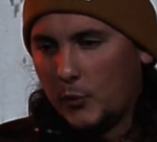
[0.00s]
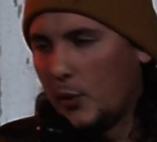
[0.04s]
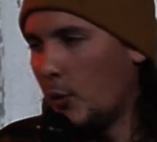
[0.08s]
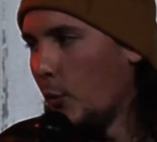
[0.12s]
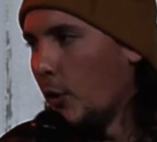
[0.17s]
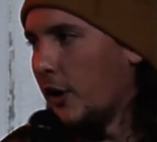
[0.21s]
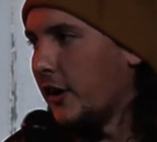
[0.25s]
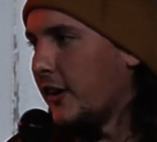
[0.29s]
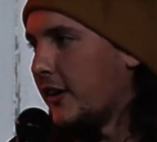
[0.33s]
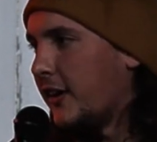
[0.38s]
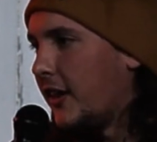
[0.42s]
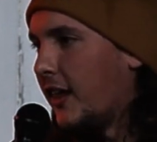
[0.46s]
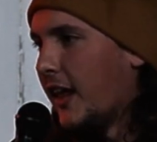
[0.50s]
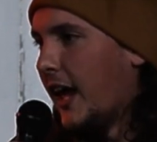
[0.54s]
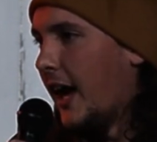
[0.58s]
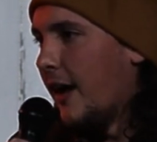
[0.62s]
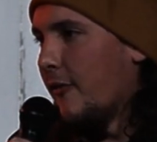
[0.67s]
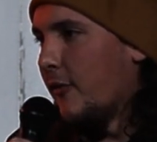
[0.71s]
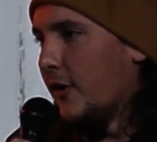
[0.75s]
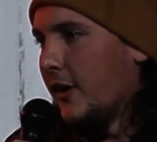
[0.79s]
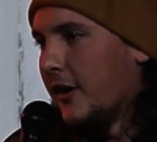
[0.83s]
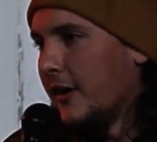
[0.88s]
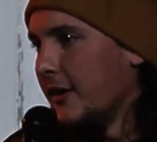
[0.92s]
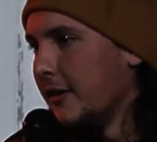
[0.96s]
We weren't
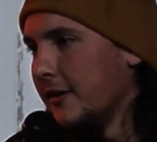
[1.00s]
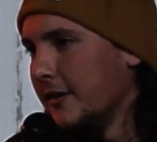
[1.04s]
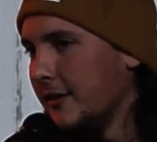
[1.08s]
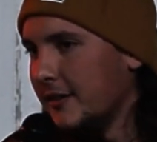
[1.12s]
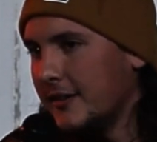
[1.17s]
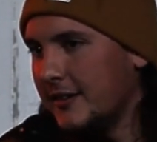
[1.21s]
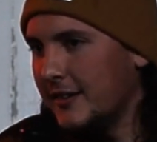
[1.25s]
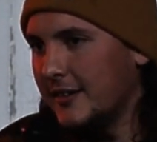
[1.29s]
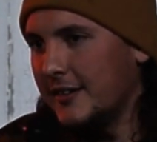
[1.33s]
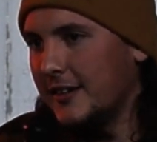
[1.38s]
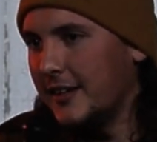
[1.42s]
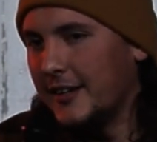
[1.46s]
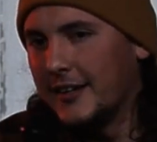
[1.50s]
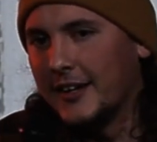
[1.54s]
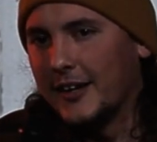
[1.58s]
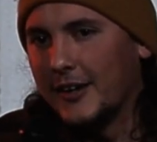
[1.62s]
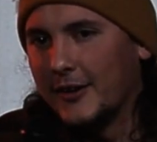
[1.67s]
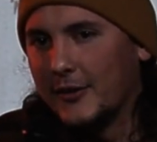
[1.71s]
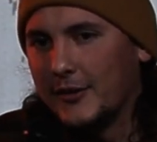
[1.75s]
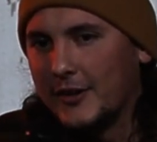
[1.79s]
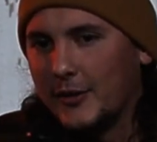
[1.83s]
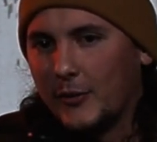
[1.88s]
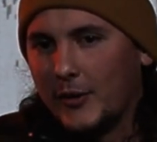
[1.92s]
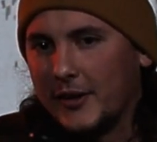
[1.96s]
clever, you
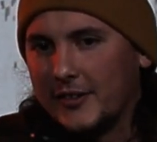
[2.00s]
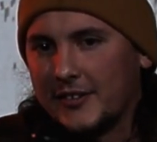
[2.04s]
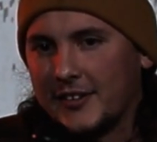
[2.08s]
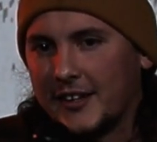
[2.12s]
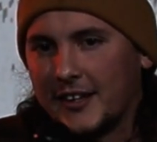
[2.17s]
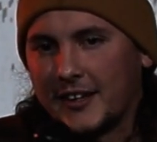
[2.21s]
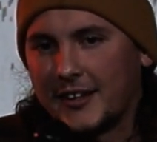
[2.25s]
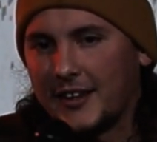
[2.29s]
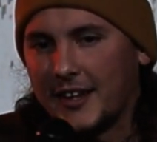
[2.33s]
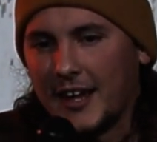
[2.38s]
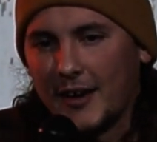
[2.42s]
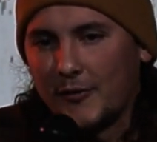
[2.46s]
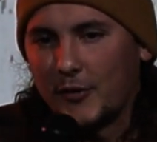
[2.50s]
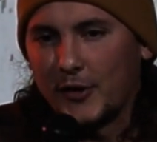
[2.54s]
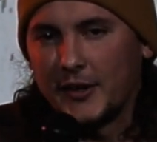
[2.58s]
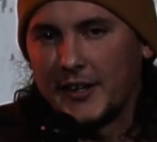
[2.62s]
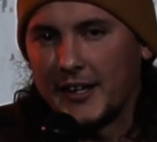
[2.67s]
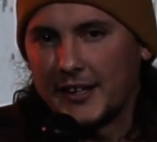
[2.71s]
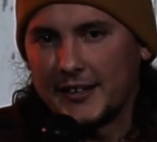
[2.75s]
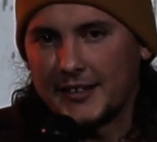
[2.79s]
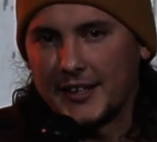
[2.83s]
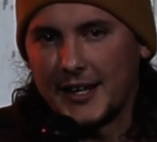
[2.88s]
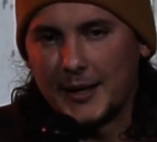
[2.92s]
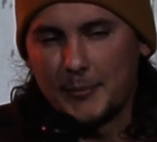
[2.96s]
know. It wasn't a
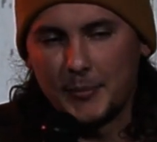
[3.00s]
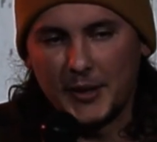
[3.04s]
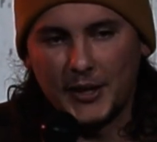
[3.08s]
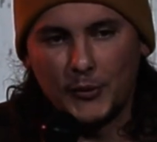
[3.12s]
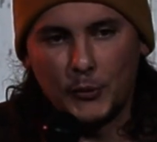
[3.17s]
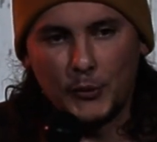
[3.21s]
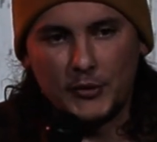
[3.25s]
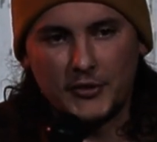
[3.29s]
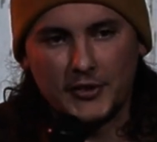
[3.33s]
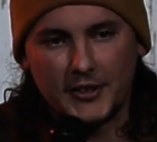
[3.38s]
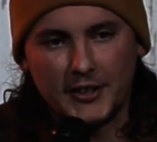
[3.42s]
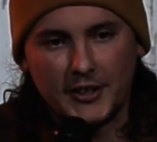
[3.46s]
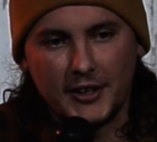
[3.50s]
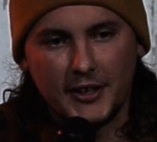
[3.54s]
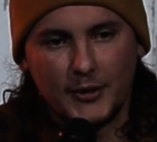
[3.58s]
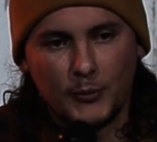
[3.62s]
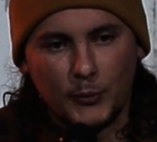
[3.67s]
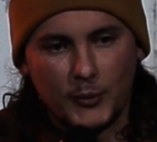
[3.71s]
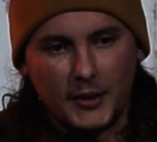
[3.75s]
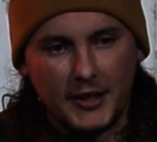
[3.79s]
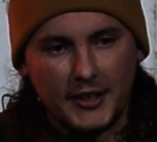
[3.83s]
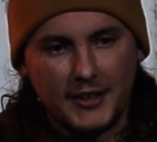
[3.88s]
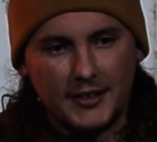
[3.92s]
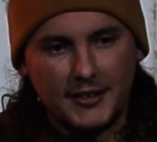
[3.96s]
clever nickname, but it was a
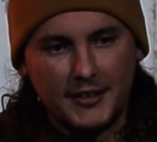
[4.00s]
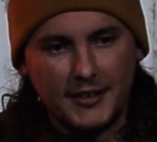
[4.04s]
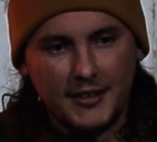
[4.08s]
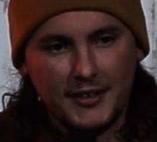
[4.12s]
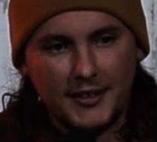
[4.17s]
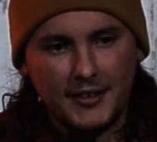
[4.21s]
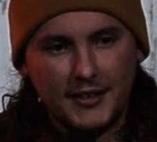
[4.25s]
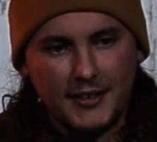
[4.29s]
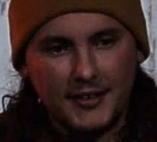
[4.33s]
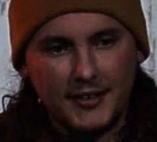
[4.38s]
good one.